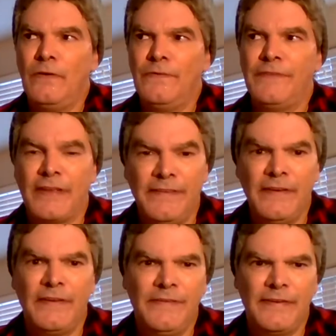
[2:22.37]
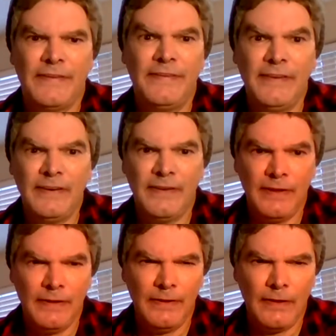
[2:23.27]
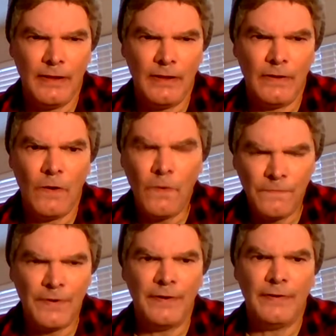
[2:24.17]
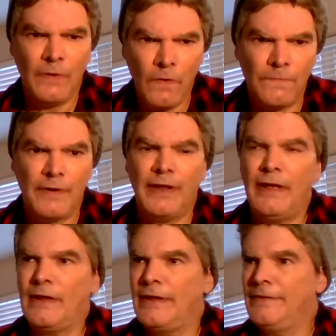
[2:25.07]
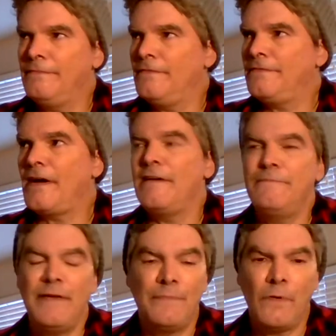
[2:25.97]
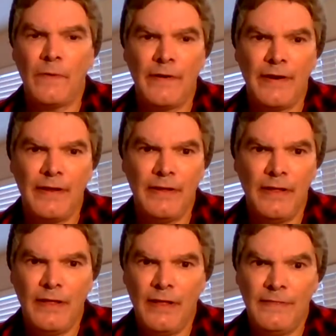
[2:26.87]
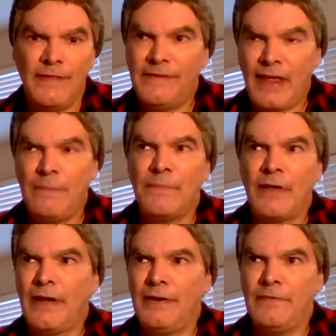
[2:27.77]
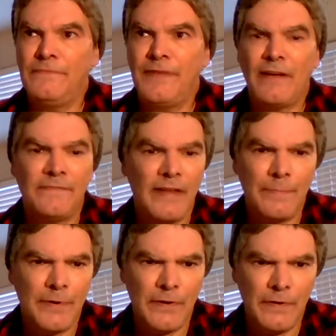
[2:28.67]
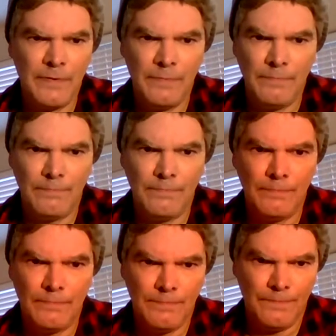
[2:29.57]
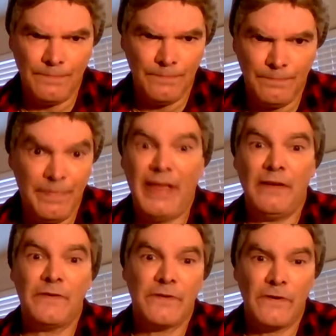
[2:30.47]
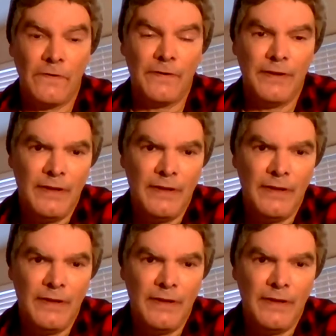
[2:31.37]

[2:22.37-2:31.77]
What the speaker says: succinct over and over again, like 5 people wearing the same kind of Def Leppard pink shirt,